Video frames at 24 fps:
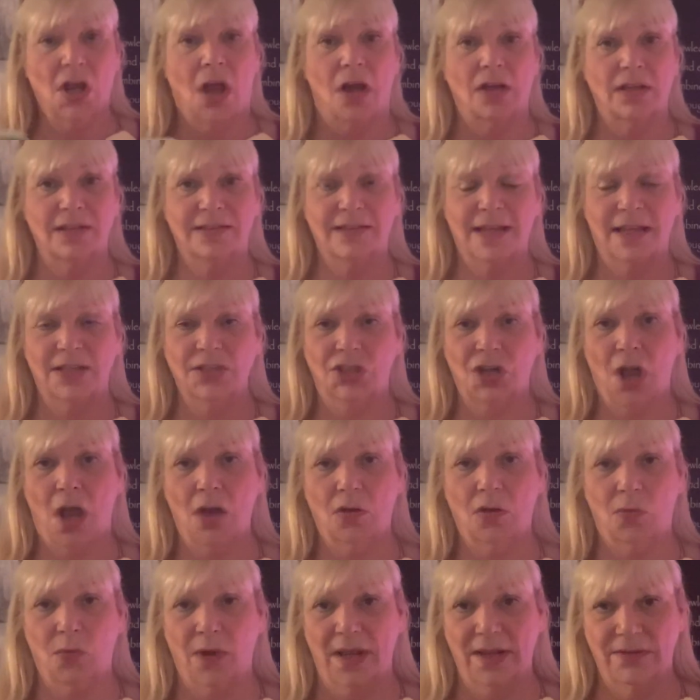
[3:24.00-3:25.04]
send
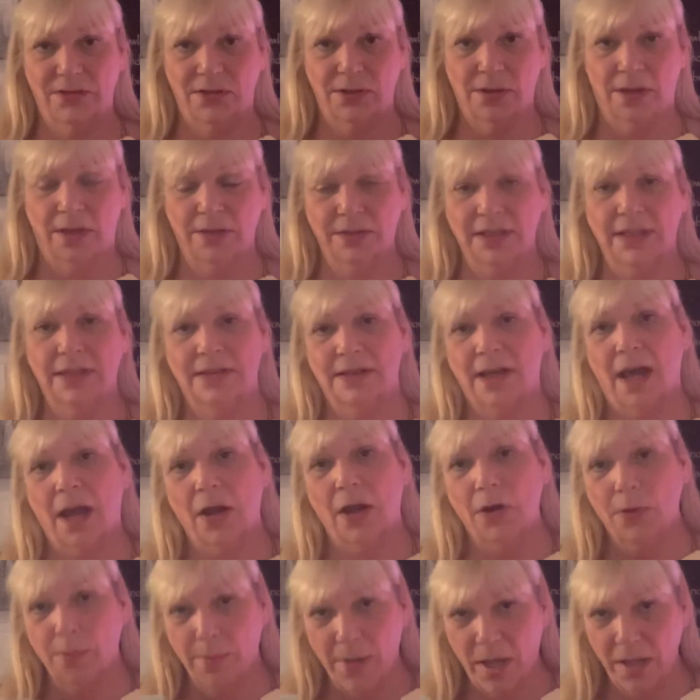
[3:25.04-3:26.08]
shockwaves throughout the
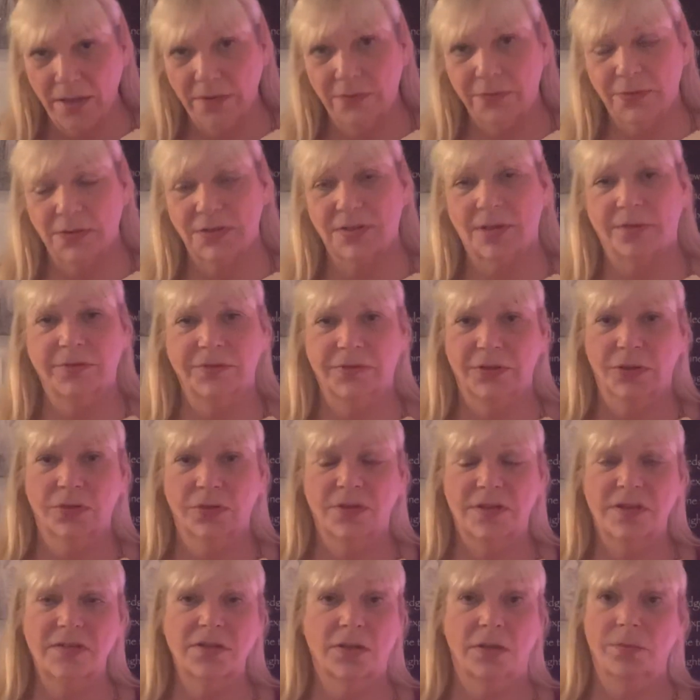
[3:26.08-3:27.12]
entire month. For some of you,
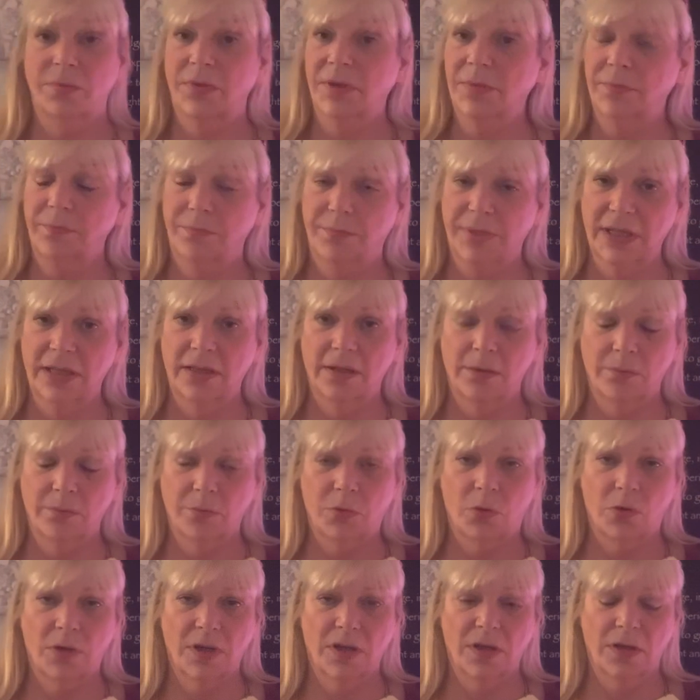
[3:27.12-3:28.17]
this could be big,
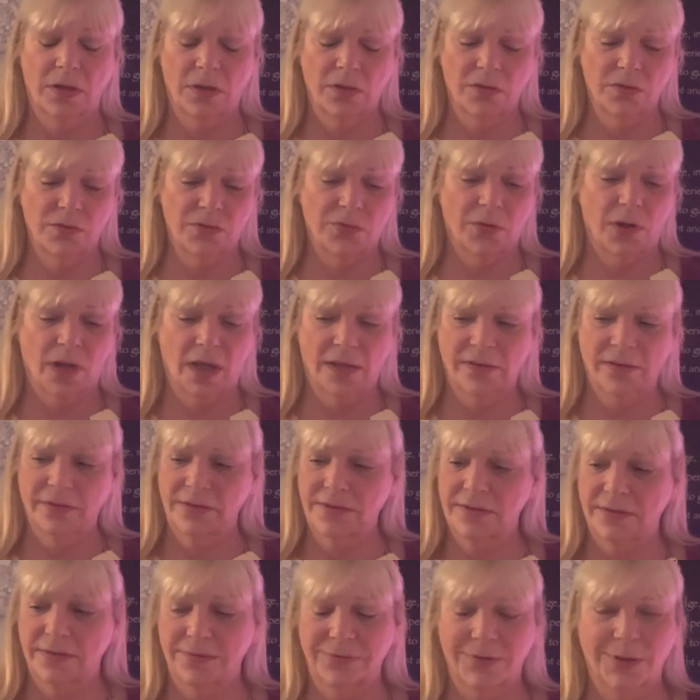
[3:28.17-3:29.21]
important news. For
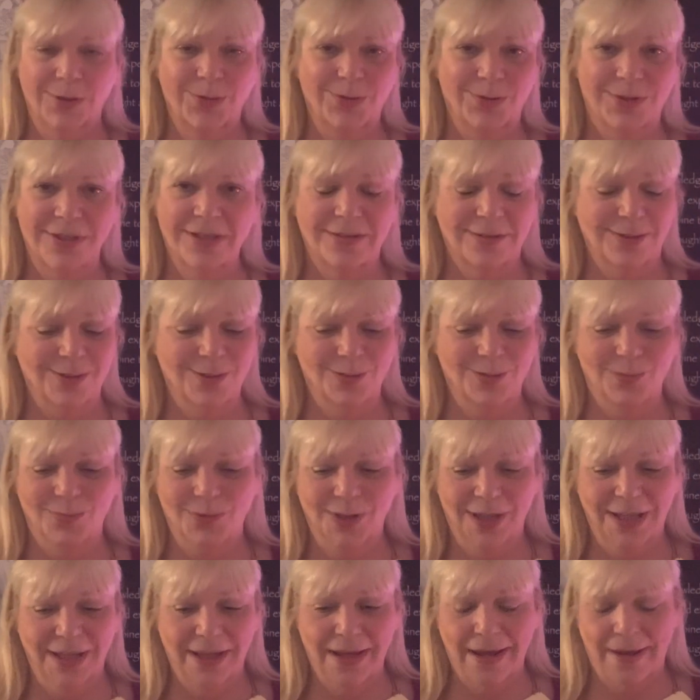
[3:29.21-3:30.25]
others of you, this could
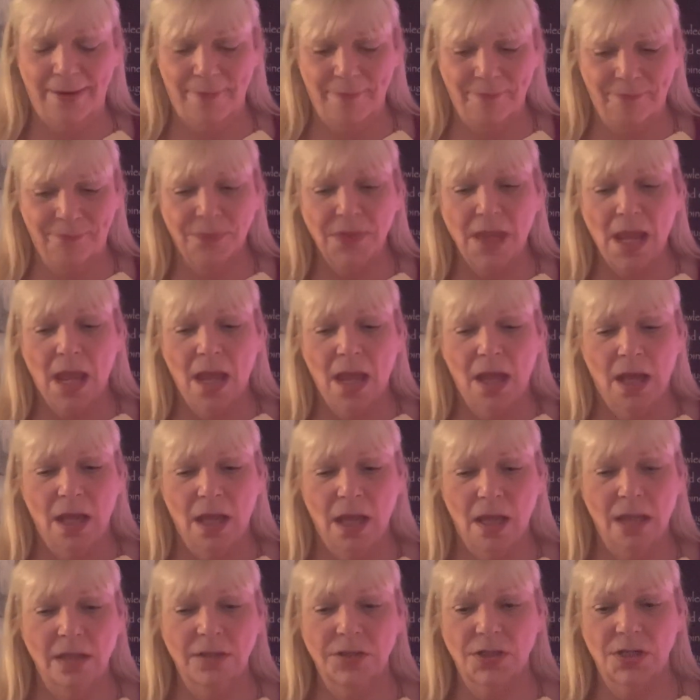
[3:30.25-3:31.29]
be
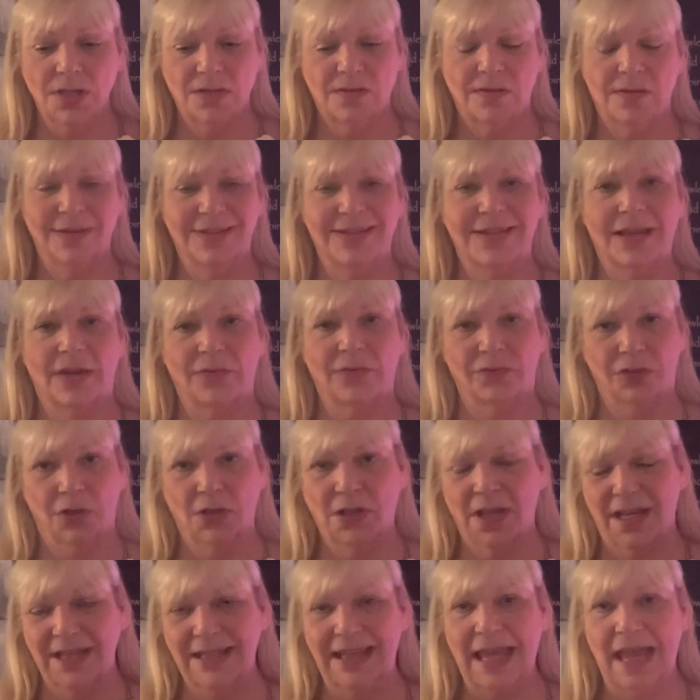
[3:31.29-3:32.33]
just several
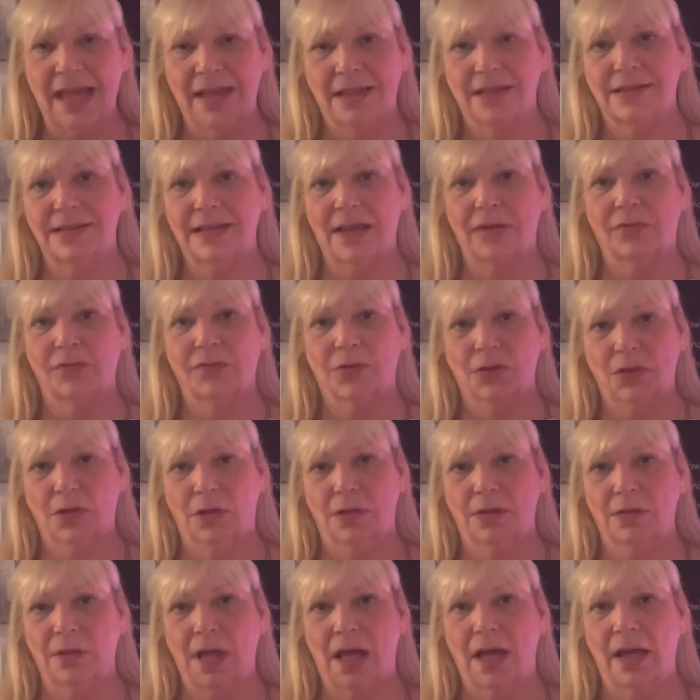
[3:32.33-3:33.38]

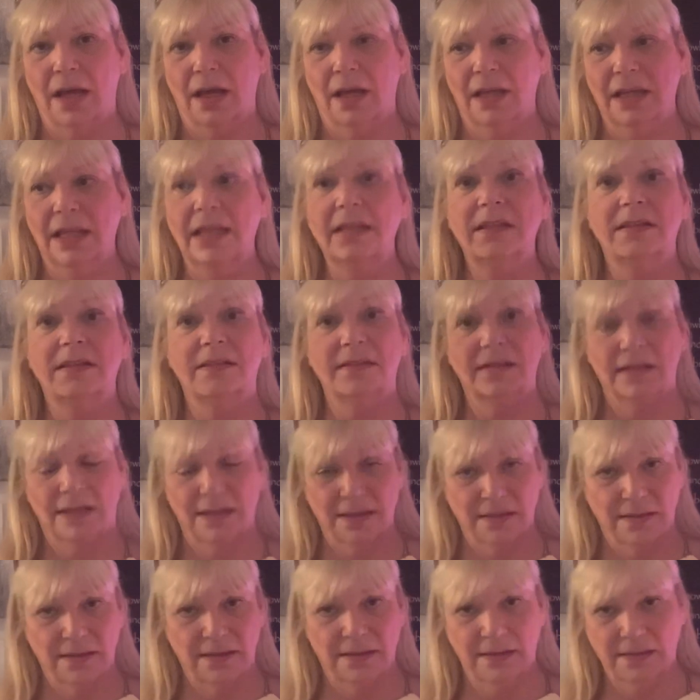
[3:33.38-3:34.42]

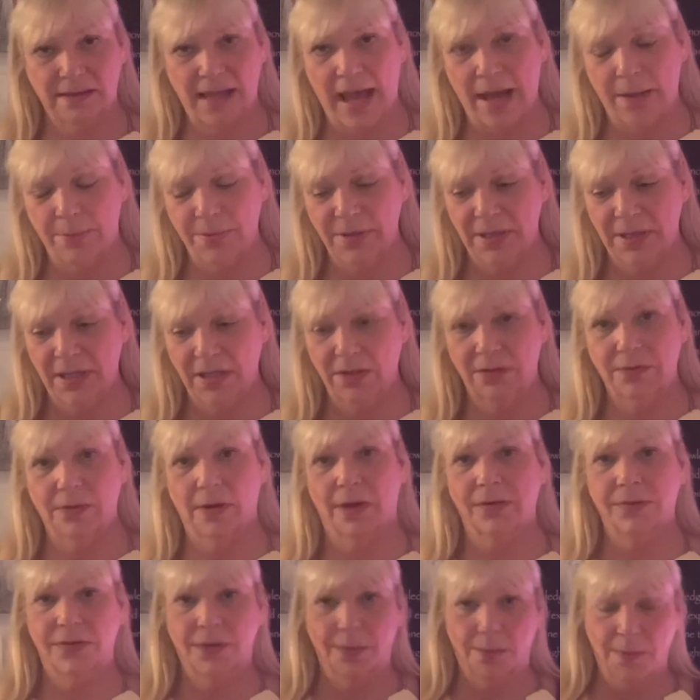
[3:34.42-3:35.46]
incidences happening
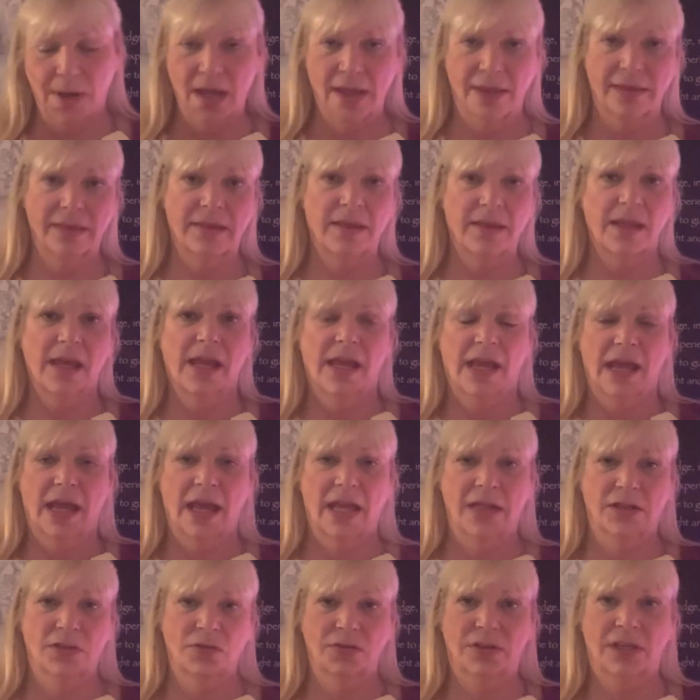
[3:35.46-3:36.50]
throughout the month,
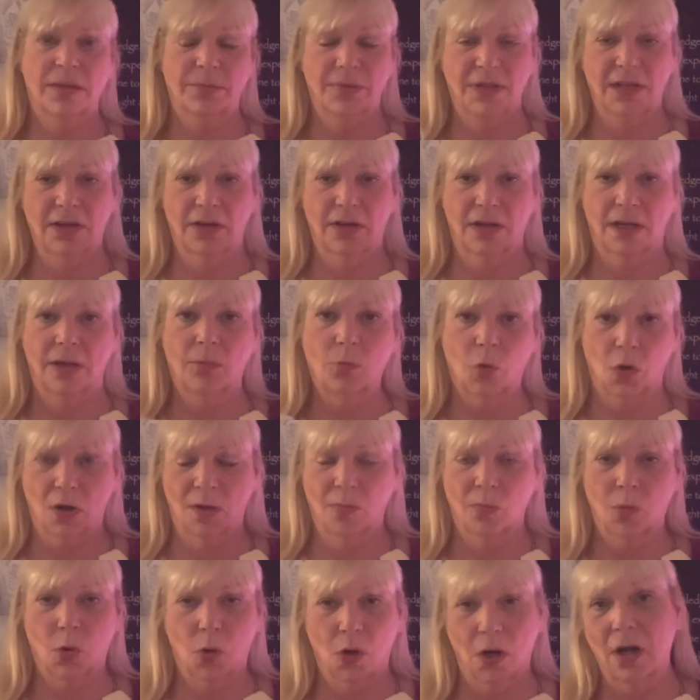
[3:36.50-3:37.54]
and you keep hearing more and
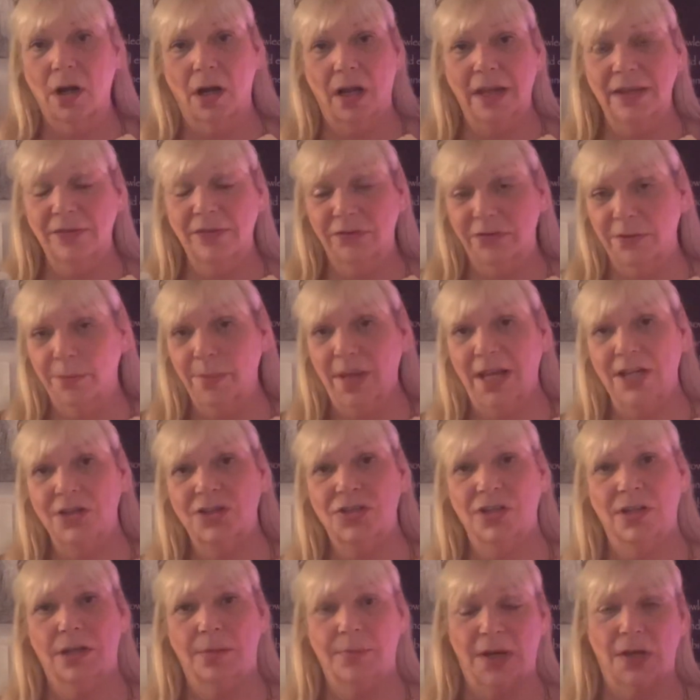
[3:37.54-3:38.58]
more
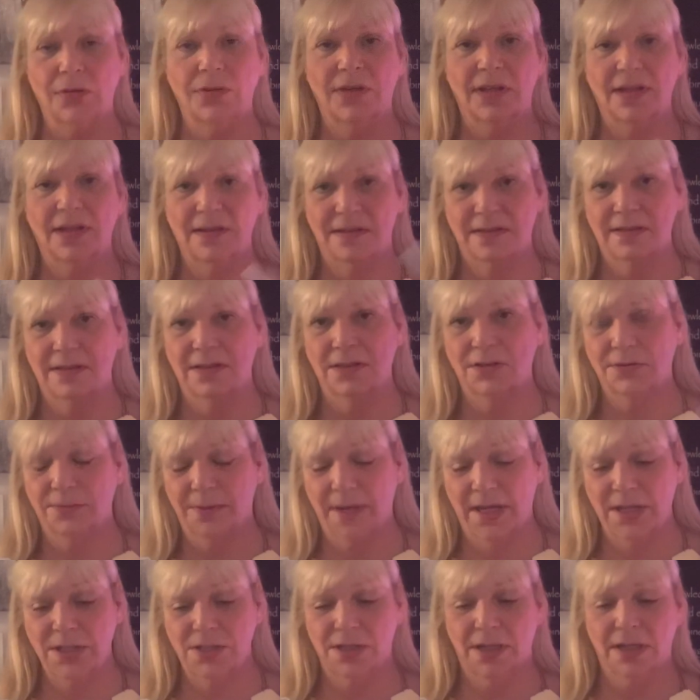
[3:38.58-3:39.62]
information about this
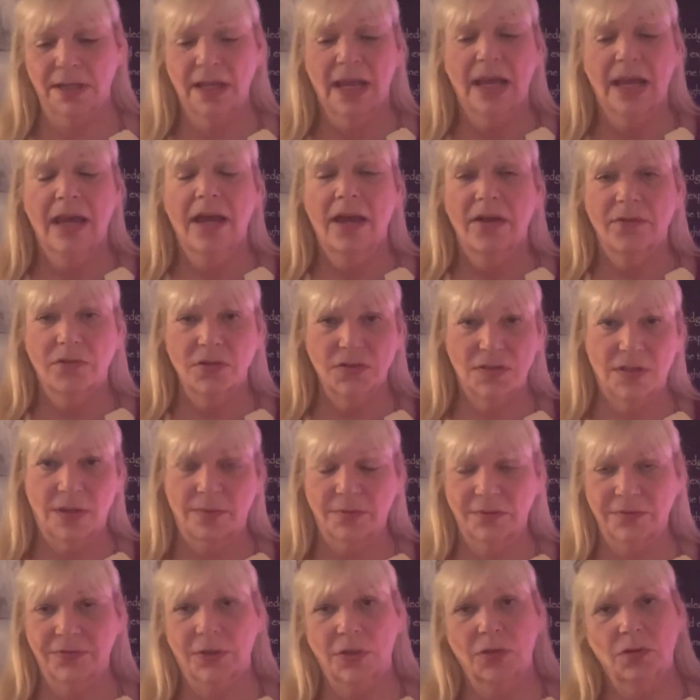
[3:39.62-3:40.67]
situation. For some
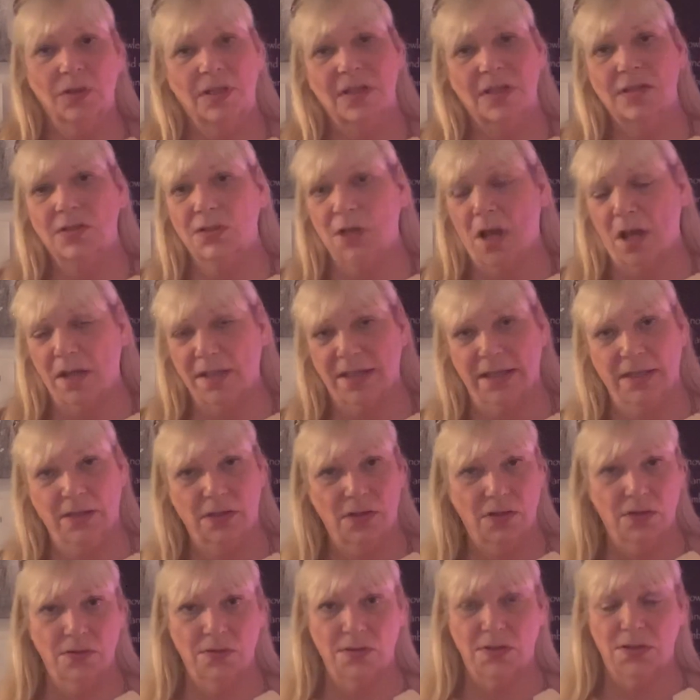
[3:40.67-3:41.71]
of you, the shocking
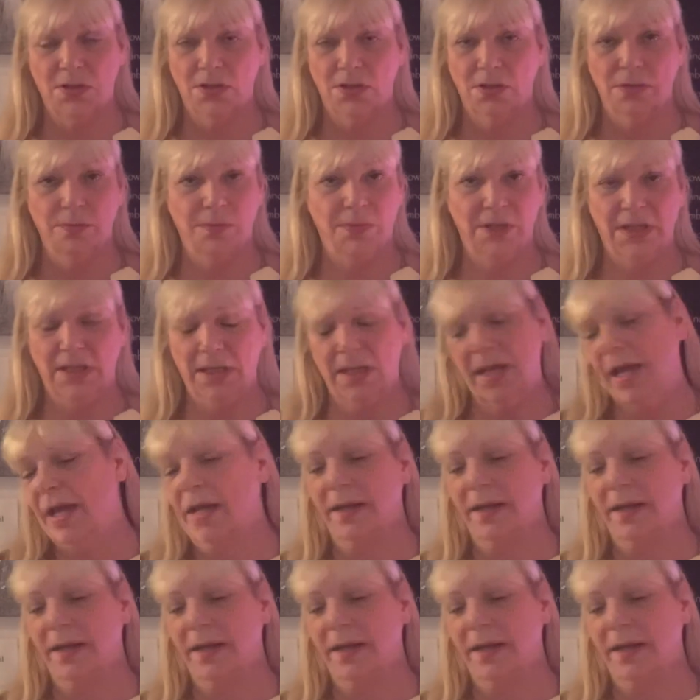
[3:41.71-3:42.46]
news could be,